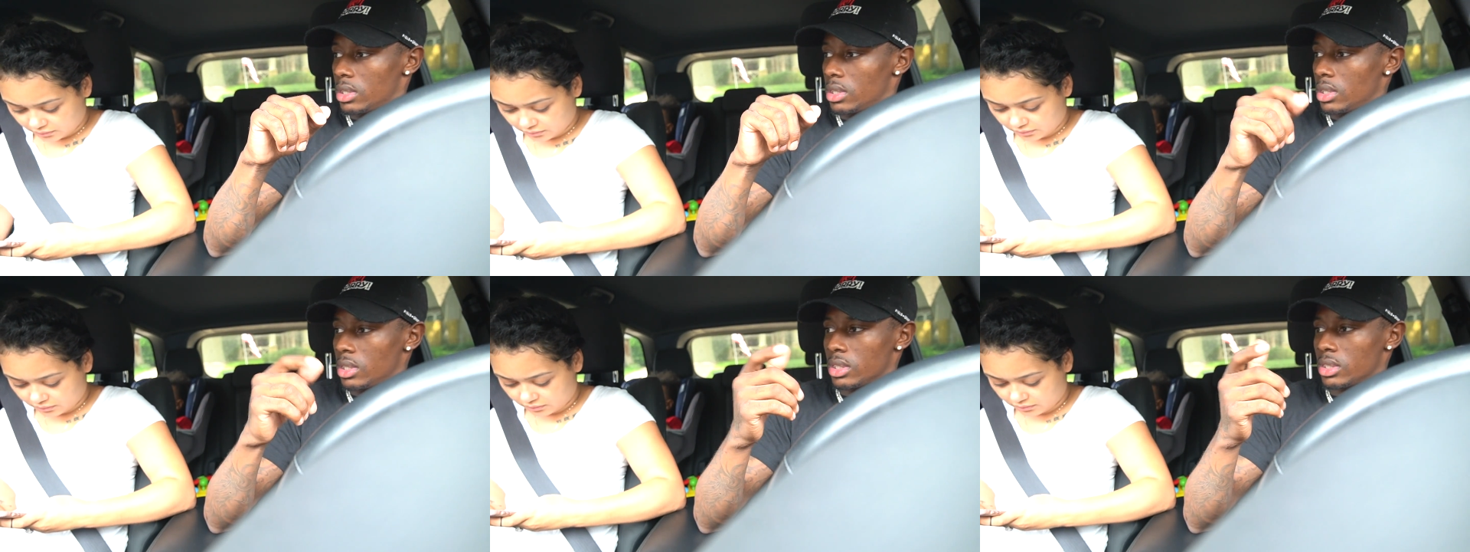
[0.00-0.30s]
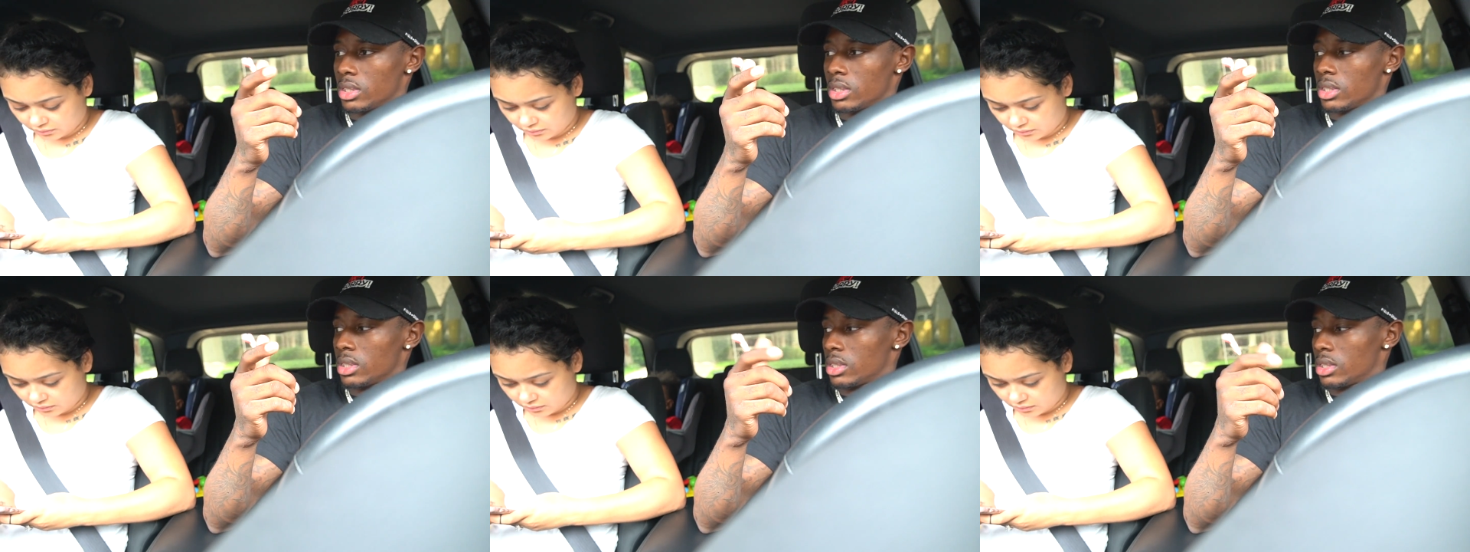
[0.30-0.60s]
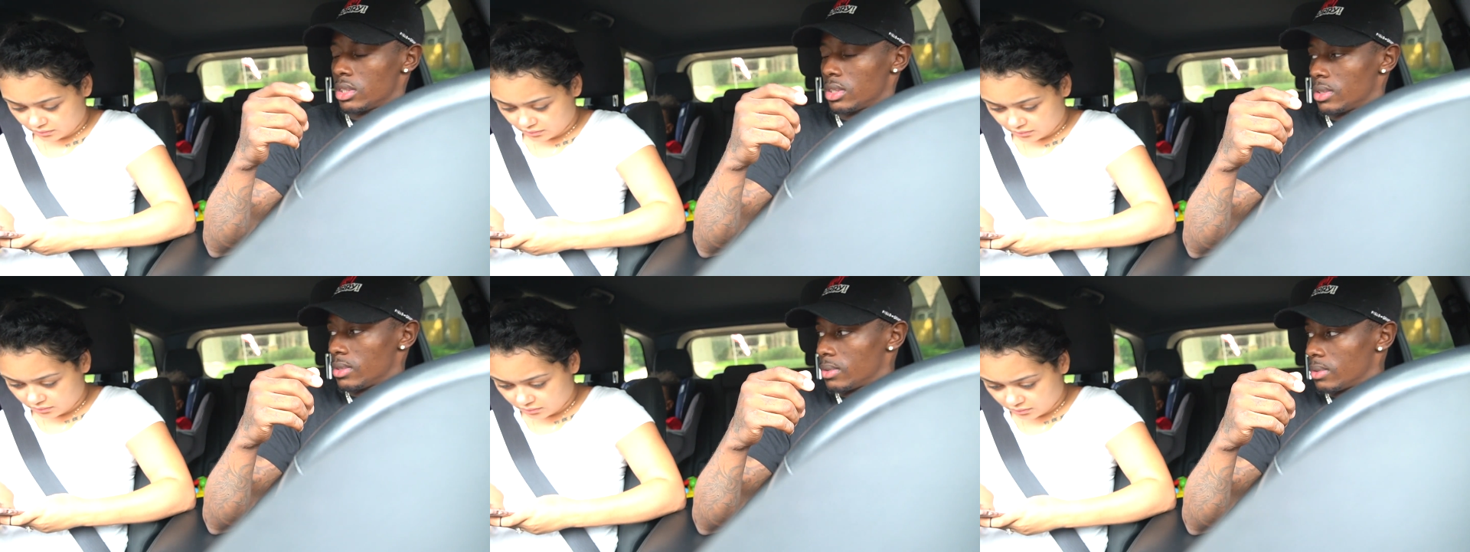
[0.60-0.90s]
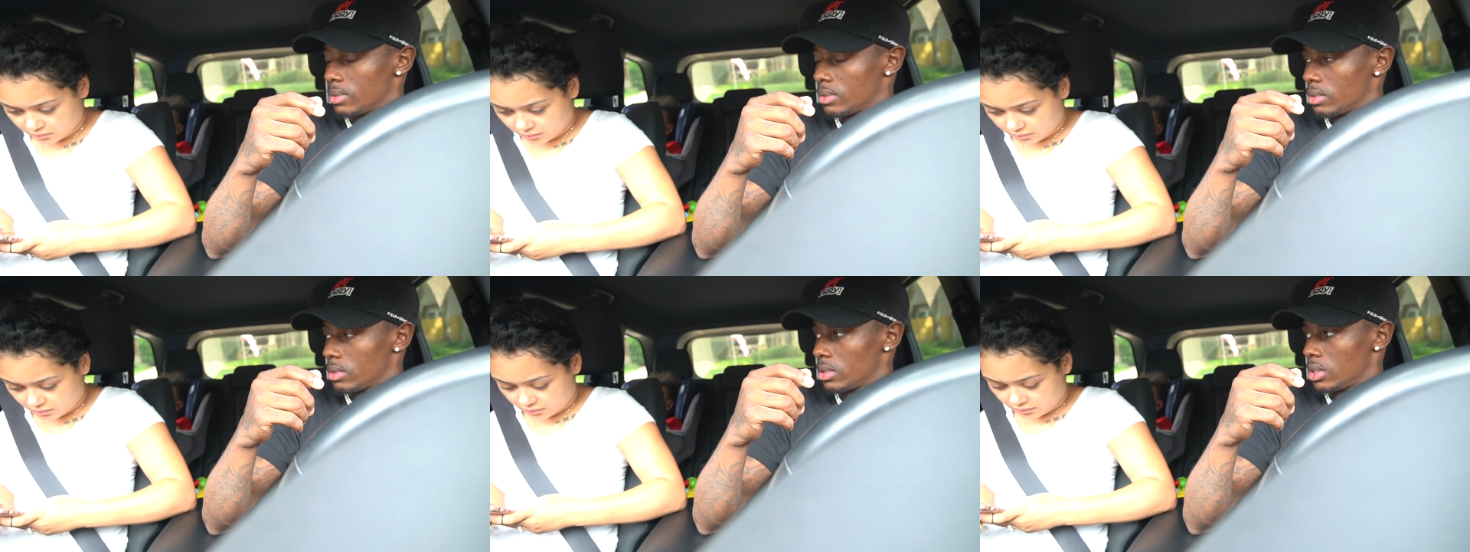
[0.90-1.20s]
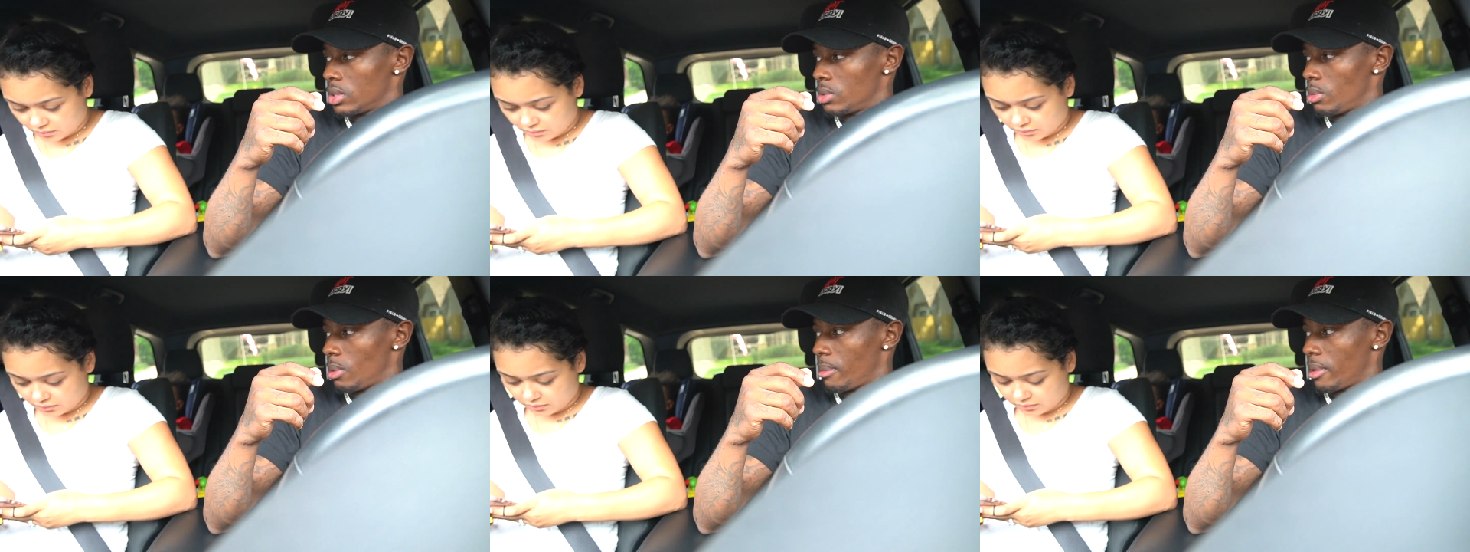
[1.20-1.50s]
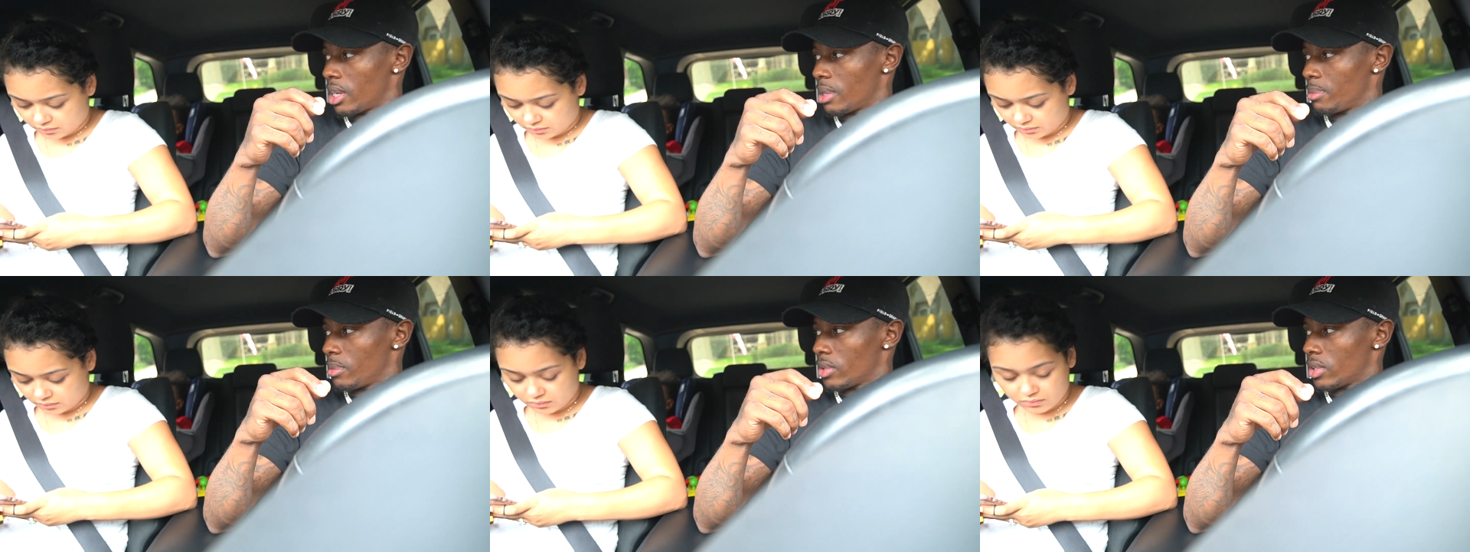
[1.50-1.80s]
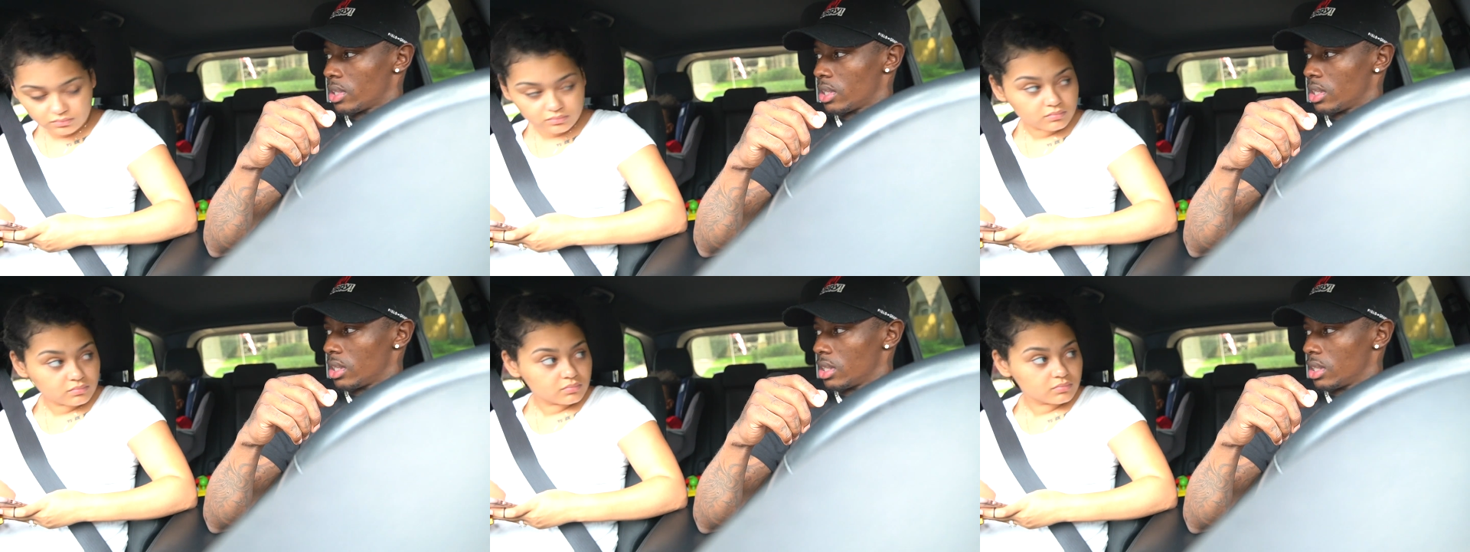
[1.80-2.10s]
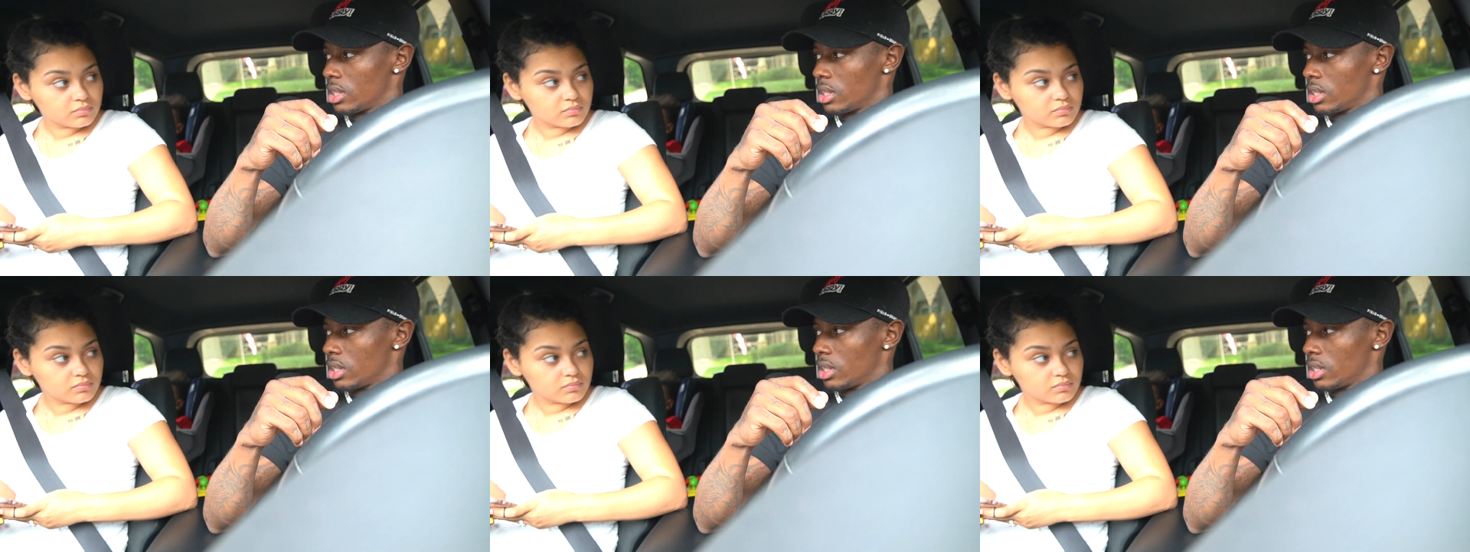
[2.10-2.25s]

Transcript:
Speaker 1: It's just. Did you put makeup on today?